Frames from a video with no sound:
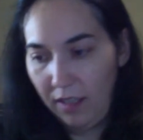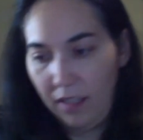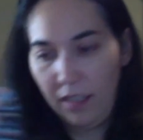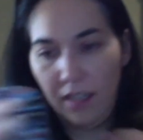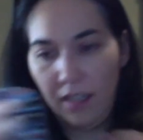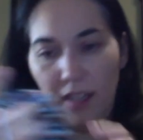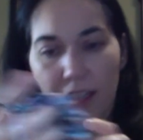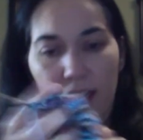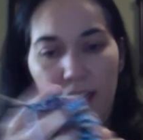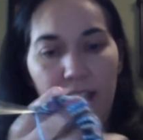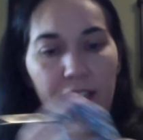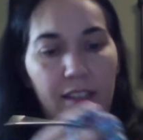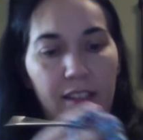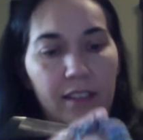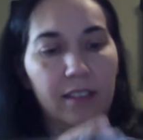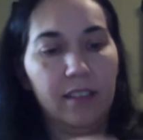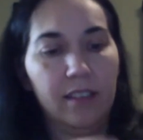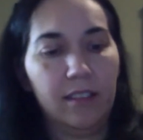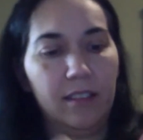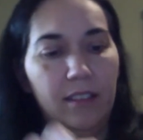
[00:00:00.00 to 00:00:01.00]
I
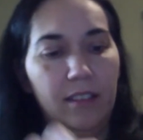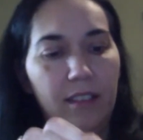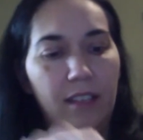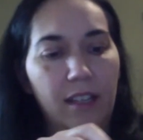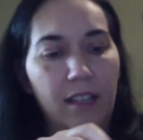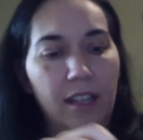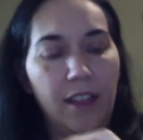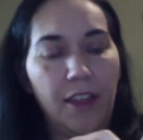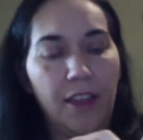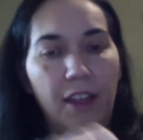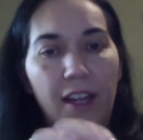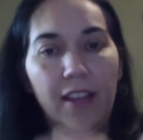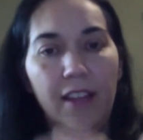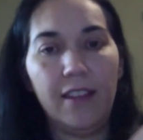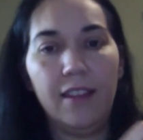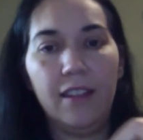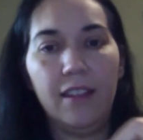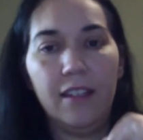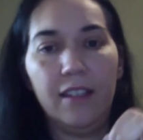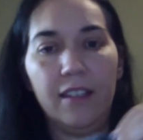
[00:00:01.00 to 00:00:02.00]

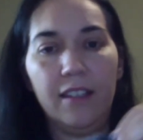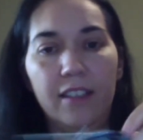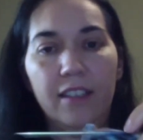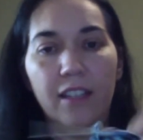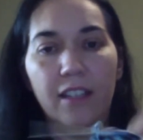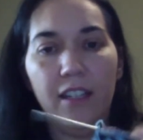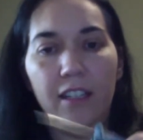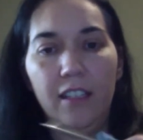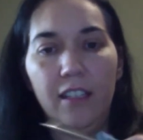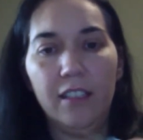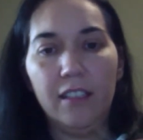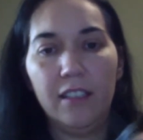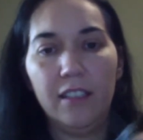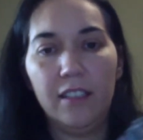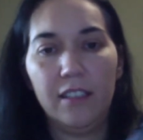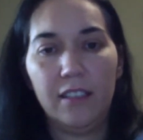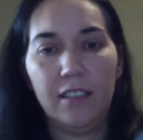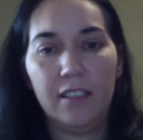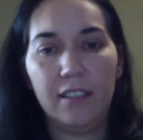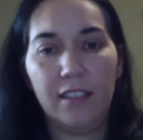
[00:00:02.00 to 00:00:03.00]
thought the yarn,
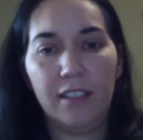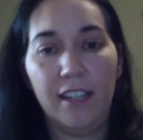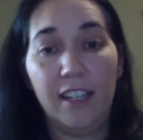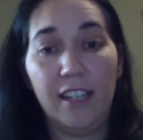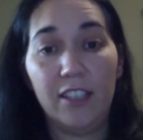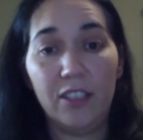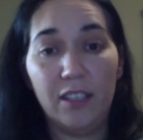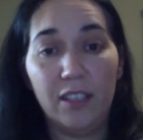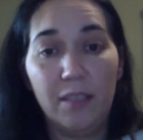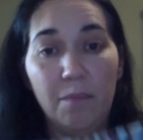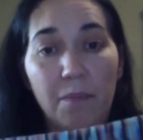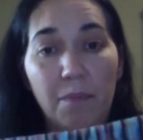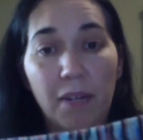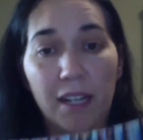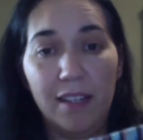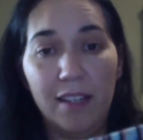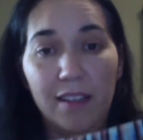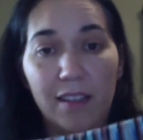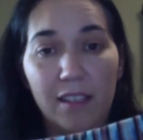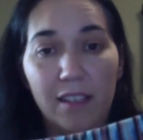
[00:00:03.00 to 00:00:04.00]
actually
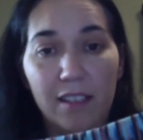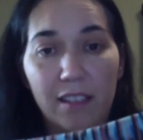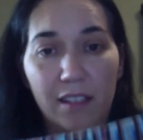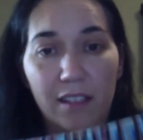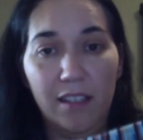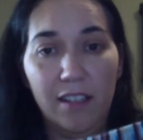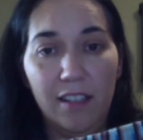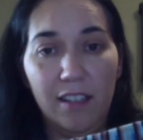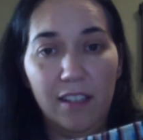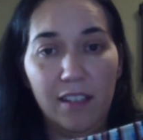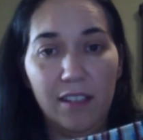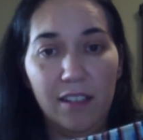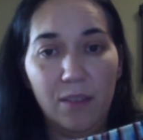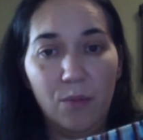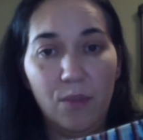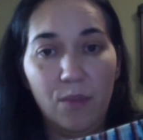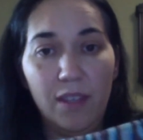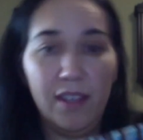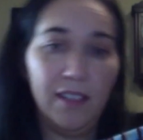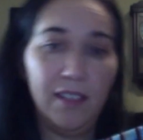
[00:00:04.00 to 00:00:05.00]
bought the yarn
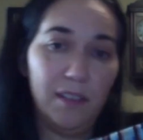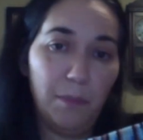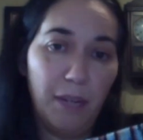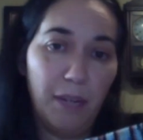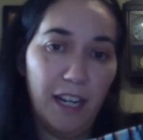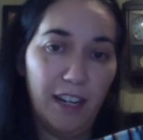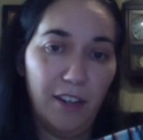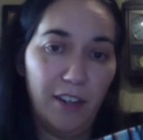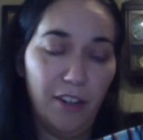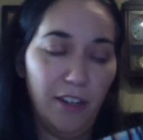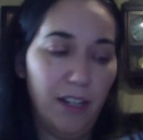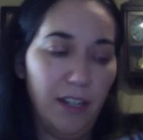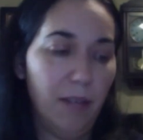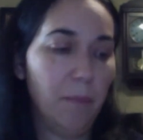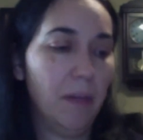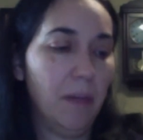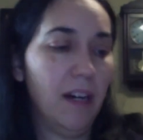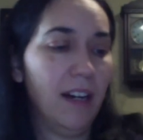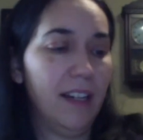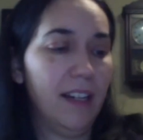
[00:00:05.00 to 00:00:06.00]
with this pattern in
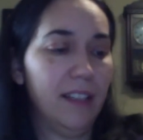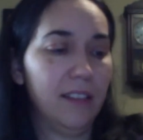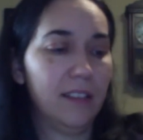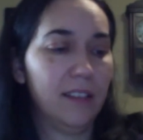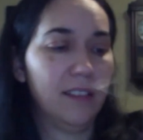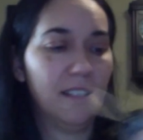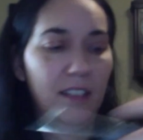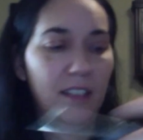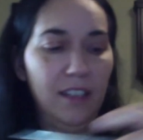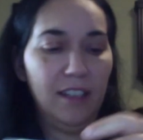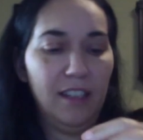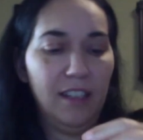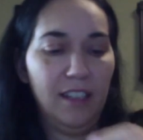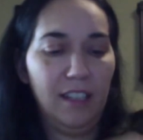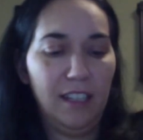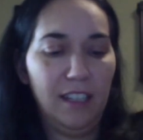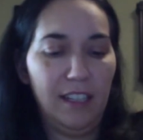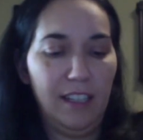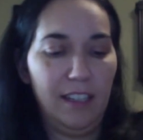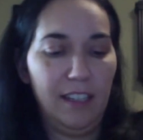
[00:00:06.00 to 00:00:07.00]
mind,
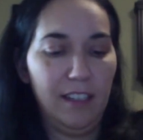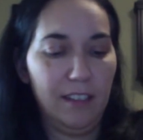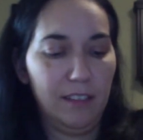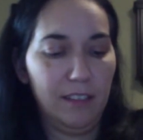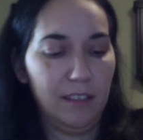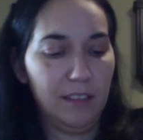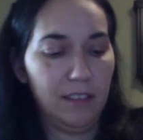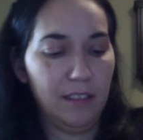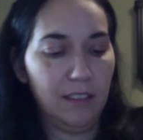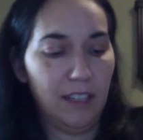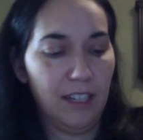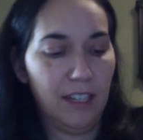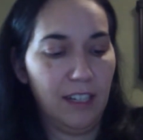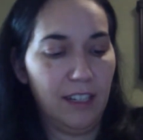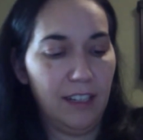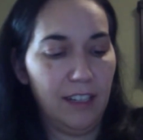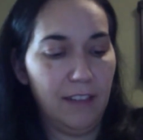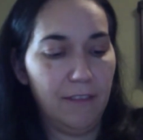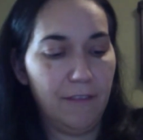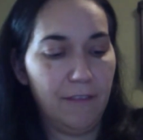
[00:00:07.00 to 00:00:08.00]
and
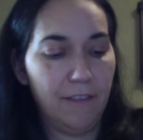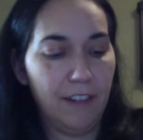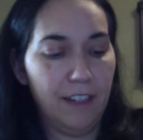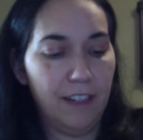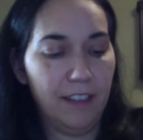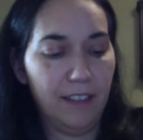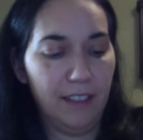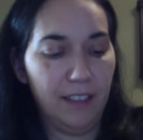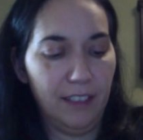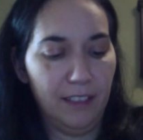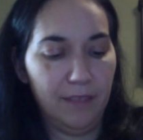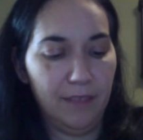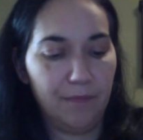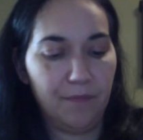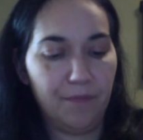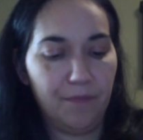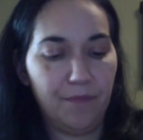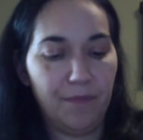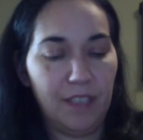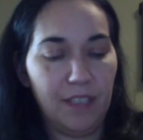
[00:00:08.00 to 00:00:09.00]
I finally
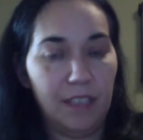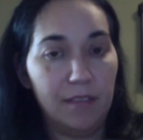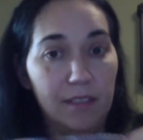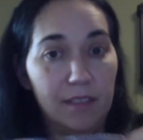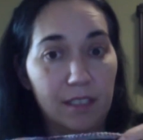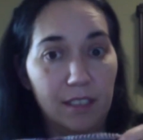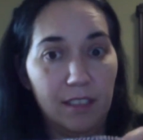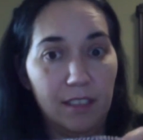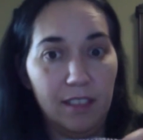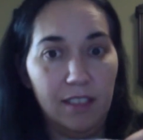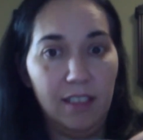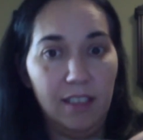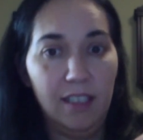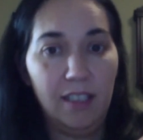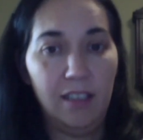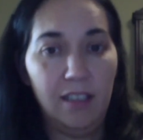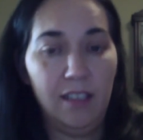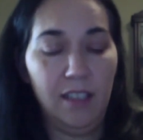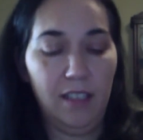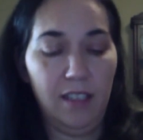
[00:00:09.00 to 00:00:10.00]
have started
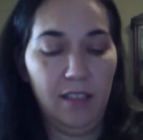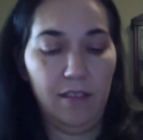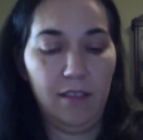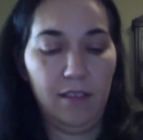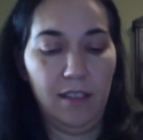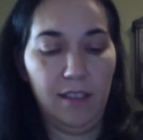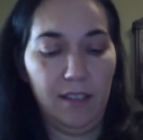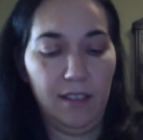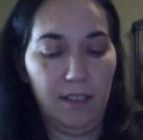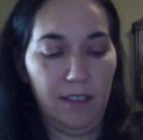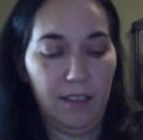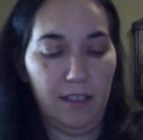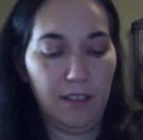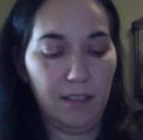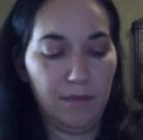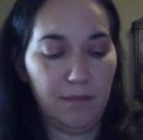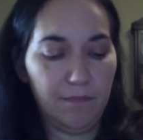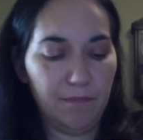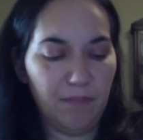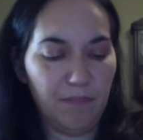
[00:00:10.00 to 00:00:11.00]
knitting it a
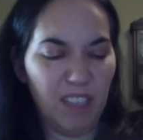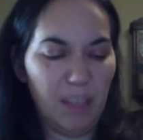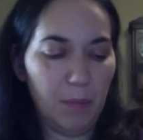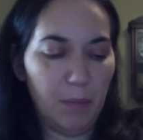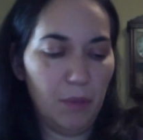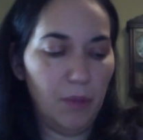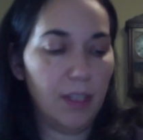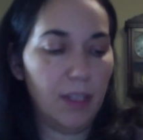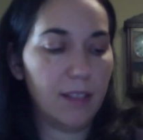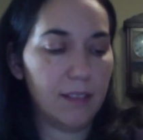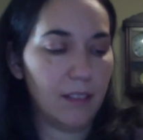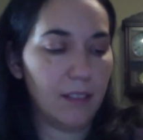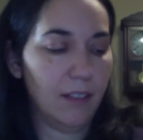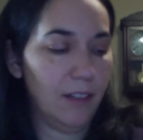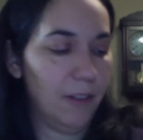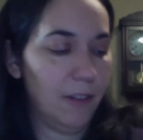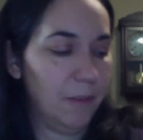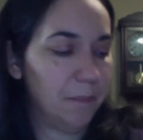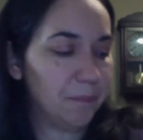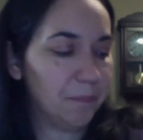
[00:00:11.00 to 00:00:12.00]
couple weeks ago,